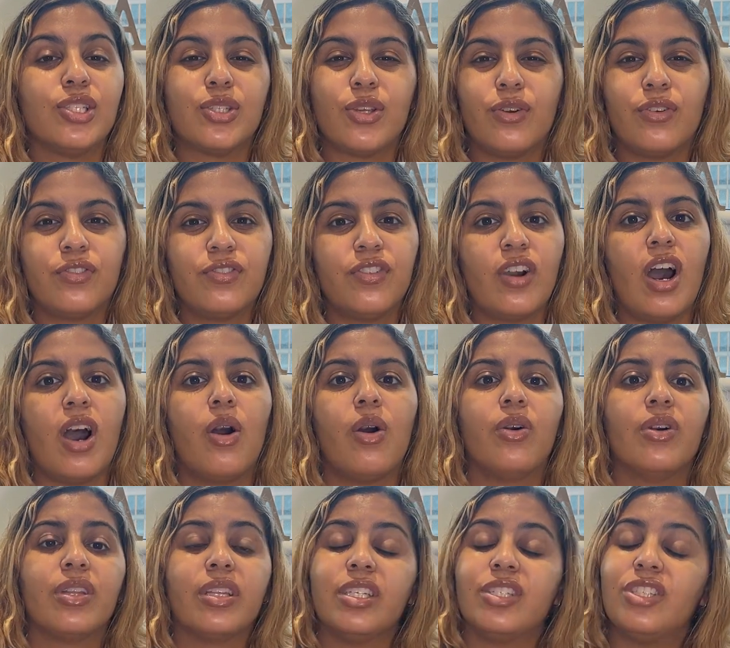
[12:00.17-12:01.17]
so far, all
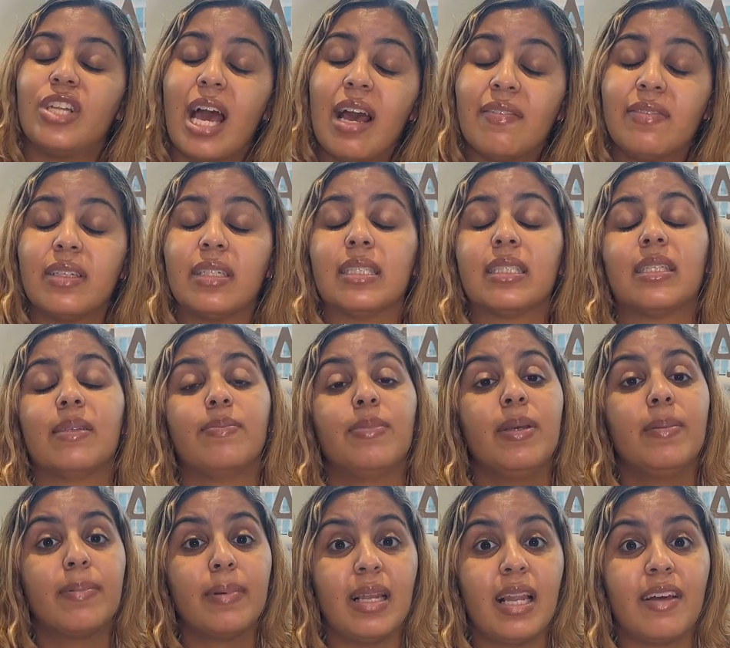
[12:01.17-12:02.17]
the travels, the
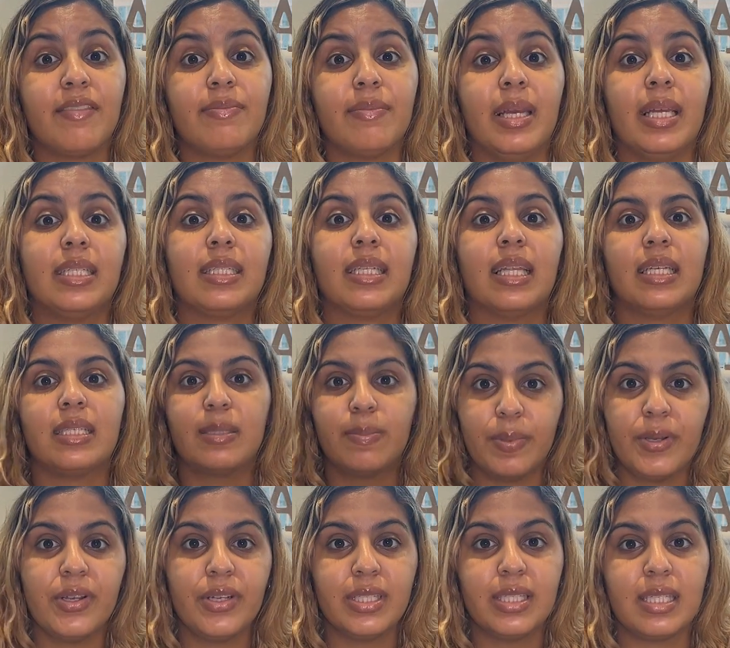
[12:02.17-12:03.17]
people I've met, the
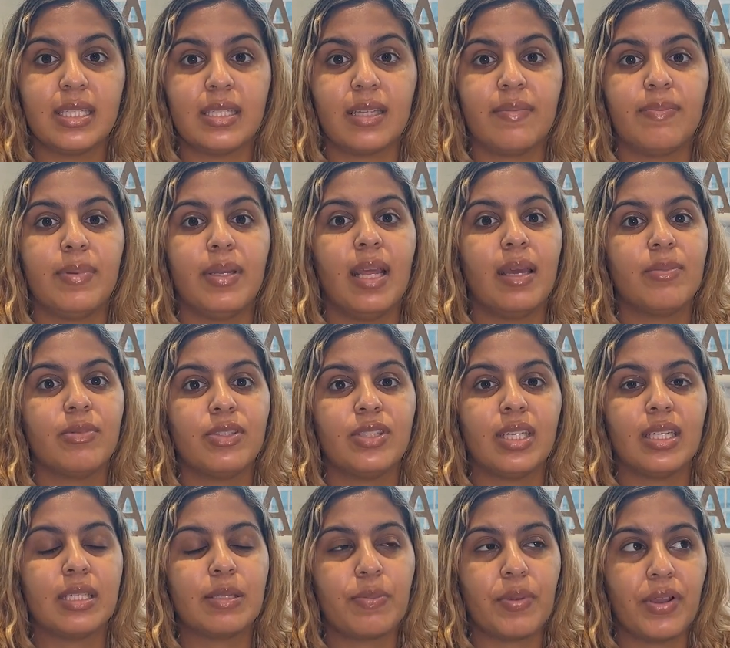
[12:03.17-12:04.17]
experiences I've been able to
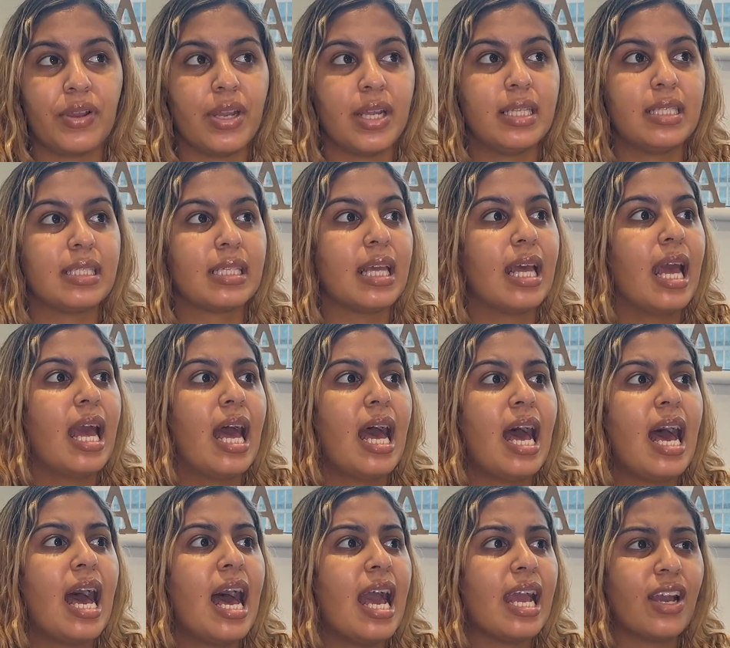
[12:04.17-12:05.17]
experience,
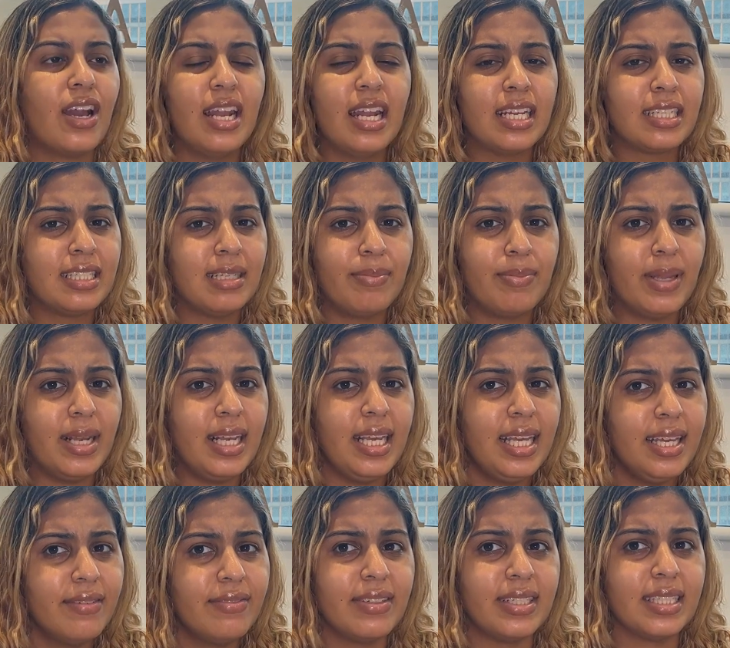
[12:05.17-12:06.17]
I can't actually
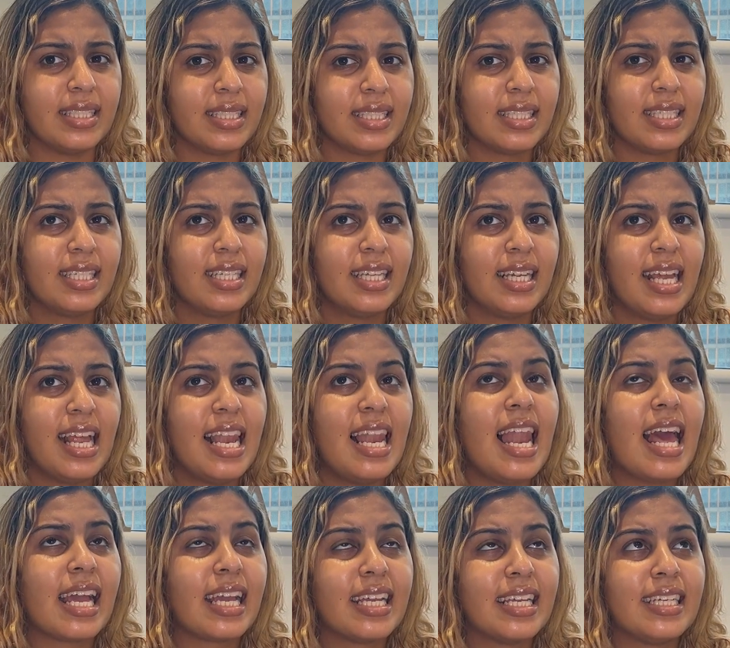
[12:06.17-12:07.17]
believe it.
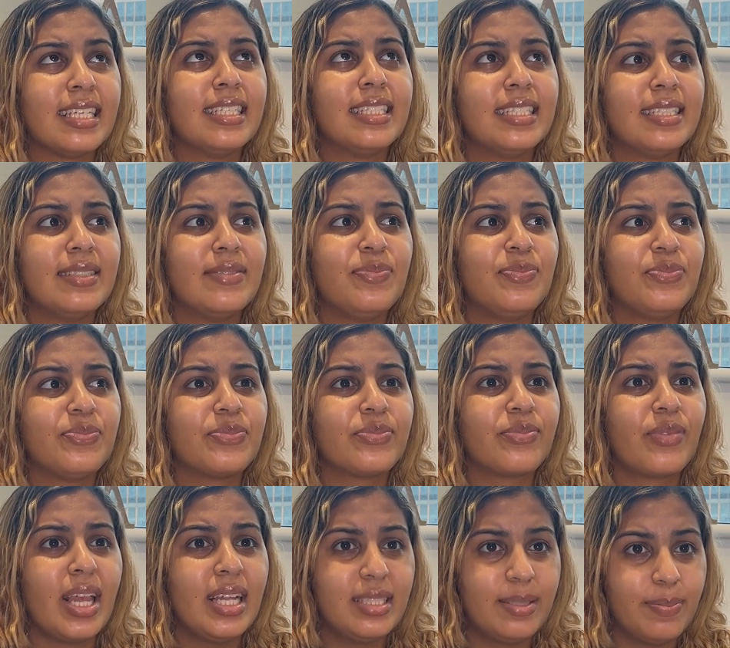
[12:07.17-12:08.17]
Like,
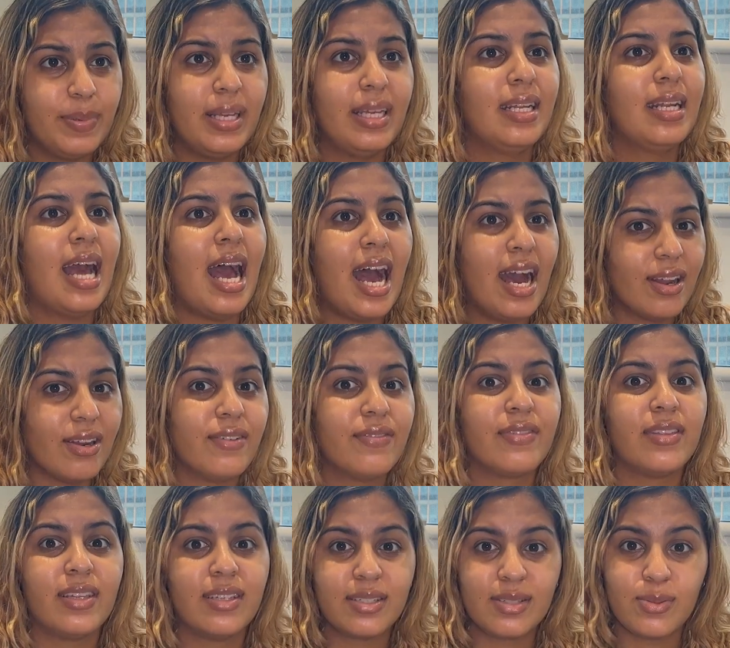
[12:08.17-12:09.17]
it's been out of
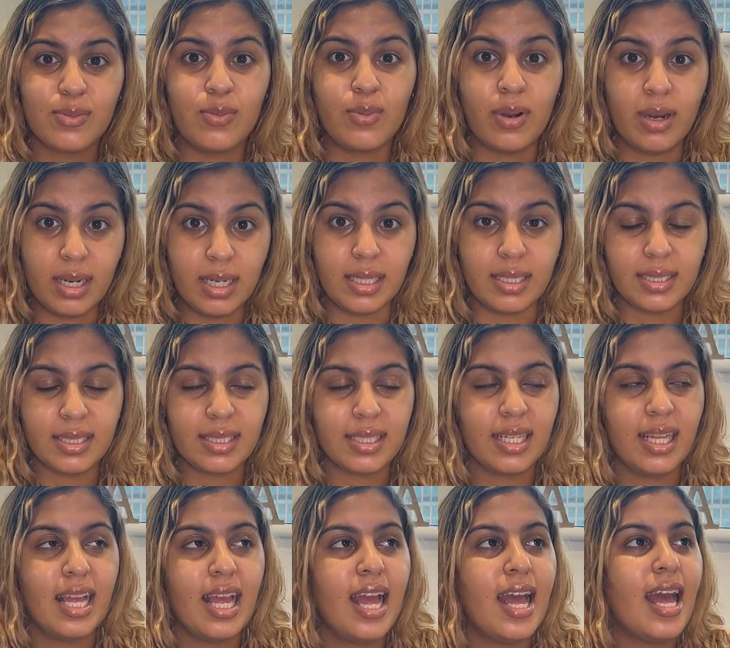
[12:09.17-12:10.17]
this world.
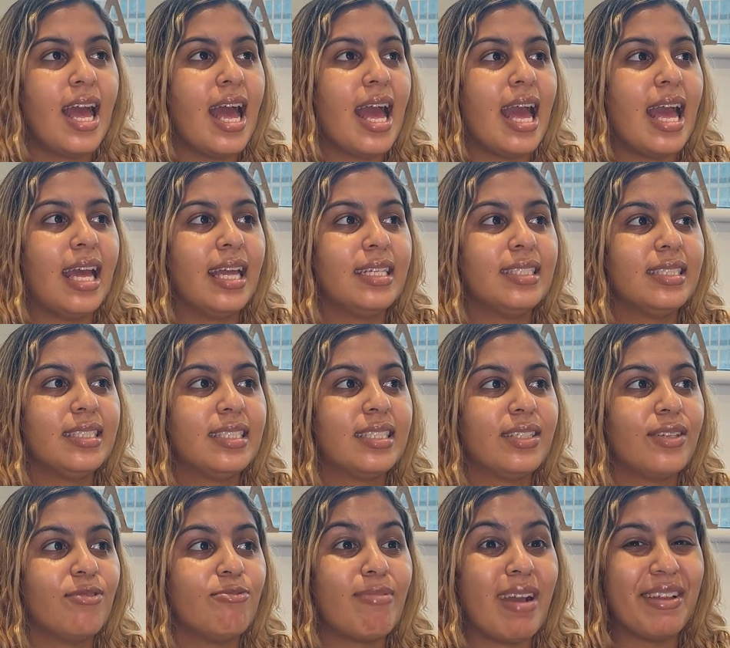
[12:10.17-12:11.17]
And
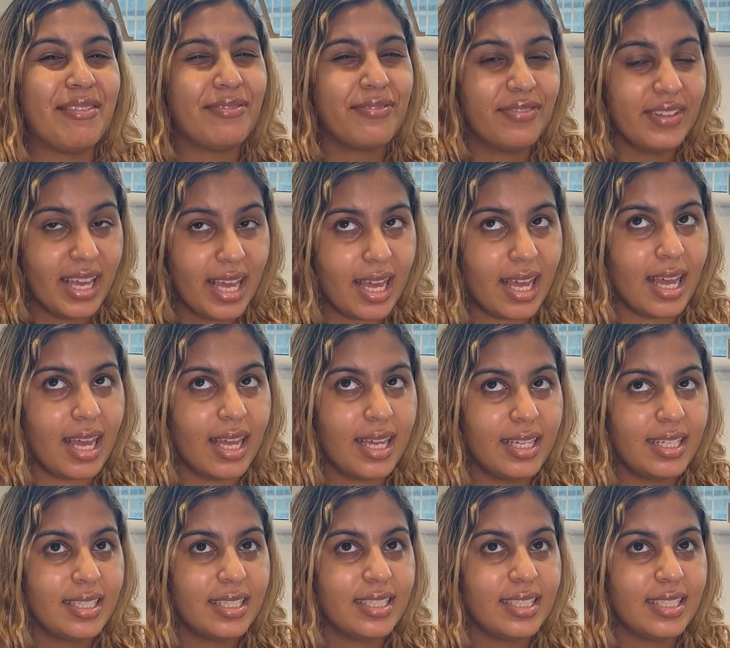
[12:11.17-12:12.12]
my fear,